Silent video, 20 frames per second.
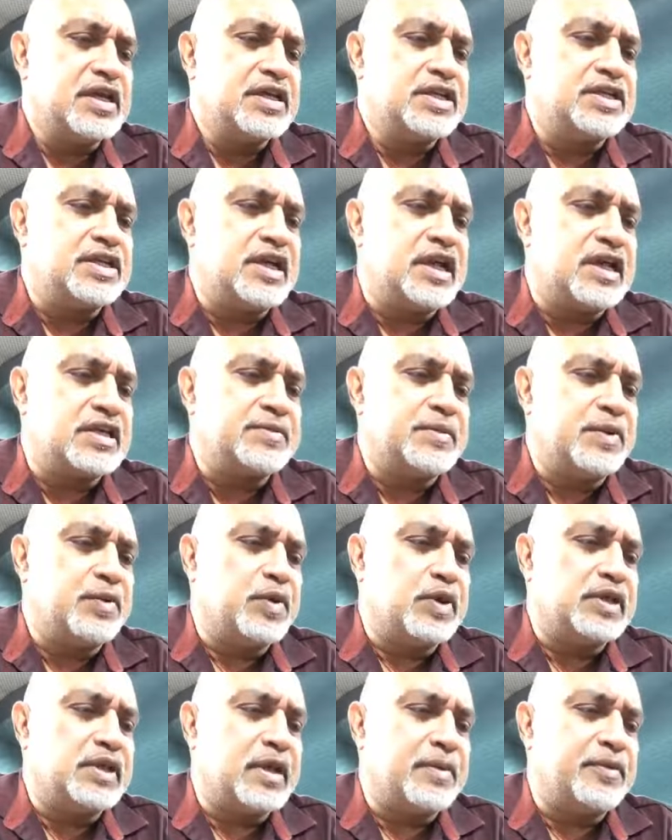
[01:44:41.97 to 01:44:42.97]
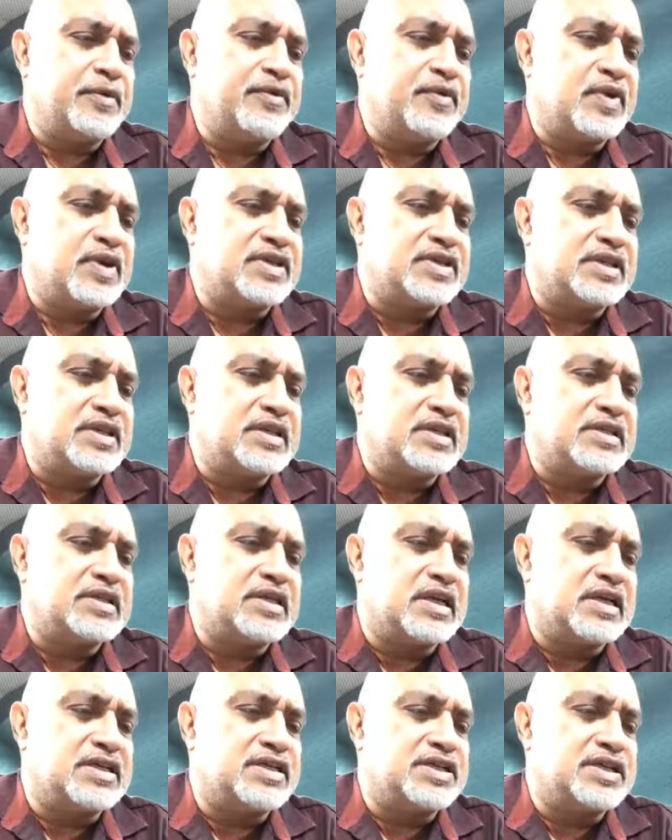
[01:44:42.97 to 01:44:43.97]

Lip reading: She asked me, what type of question is that?